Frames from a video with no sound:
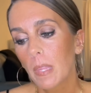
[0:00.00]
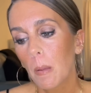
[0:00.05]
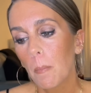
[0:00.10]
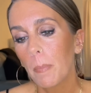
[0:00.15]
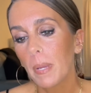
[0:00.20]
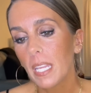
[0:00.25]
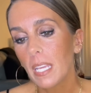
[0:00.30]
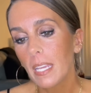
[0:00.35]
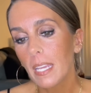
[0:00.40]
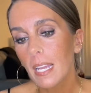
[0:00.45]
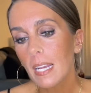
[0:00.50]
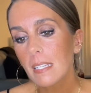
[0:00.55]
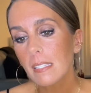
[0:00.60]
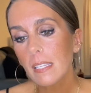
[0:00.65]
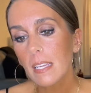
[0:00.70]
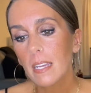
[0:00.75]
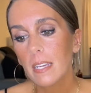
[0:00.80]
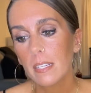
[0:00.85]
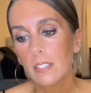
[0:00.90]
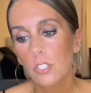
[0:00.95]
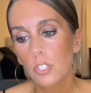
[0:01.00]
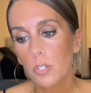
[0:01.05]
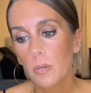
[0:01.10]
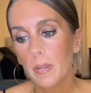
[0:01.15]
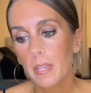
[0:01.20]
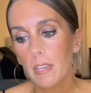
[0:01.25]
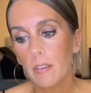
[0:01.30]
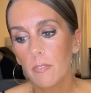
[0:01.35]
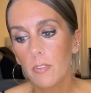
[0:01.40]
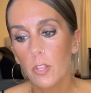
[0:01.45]
But he has a
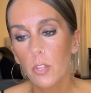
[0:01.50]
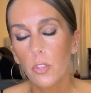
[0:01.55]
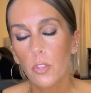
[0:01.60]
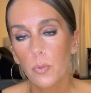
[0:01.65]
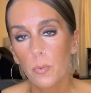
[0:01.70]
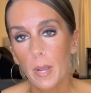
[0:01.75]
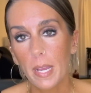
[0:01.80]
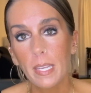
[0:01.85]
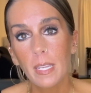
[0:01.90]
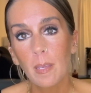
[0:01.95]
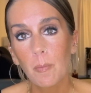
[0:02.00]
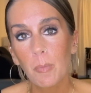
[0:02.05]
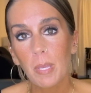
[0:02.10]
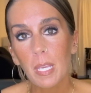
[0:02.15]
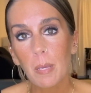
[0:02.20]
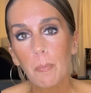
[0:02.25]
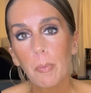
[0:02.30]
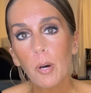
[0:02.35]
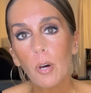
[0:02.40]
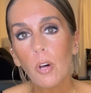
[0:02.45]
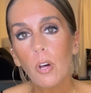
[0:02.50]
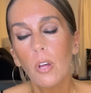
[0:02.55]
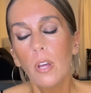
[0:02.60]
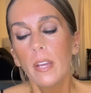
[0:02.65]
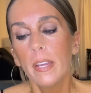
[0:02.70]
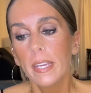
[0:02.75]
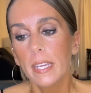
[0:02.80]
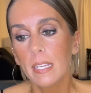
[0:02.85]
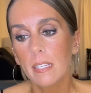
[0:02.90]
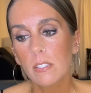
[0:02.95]
history of threatening people.
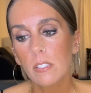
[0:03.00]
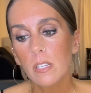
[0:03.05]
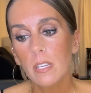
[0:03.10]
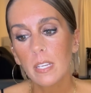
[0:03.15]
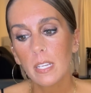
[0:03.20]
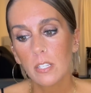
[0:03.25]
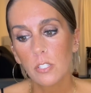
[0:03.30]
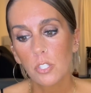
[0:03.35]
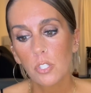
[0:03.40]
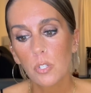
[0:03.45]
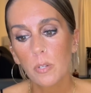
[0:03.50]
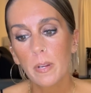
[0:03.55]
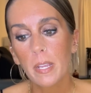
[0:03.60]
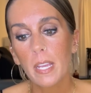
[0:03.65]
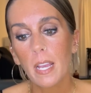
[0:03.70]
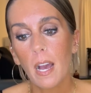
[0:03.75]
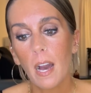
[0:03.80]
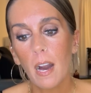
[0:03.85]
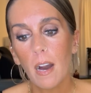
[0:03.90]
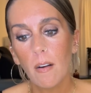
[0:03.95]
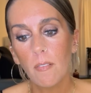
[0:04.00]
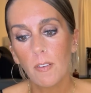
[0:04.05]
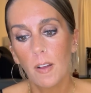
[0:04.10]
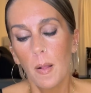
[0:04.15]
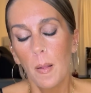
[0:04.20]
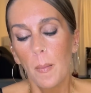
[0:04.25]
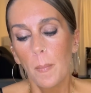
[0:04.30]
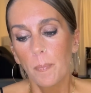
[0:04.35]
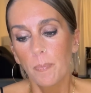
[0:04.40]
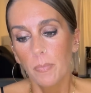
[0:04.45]
He has a history of
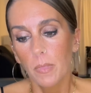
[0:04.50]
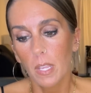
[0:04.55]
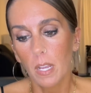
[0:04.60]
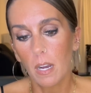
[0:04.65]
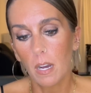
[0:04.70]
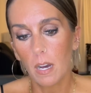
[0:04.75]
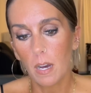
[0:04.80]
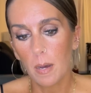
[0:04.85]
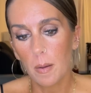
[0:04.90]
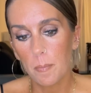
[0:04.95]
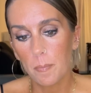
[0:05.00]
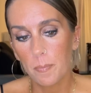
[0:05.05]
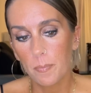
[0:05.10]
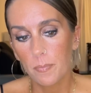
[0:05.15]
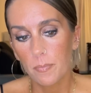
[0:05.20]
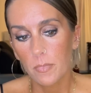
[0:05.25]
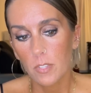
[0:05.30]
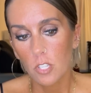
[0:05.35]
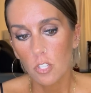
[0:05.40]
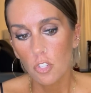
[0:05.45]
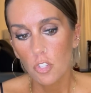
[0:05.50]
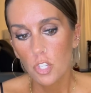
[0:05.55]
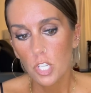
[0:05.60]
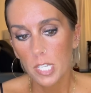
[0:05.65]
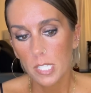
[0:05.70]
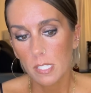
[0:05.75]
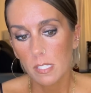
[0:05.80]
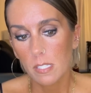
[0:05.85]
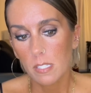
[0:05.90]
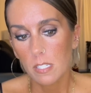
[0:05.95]

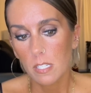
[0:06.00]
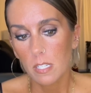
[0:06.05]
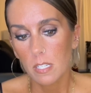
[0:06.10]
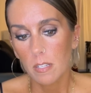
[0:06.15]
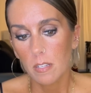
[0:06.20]
just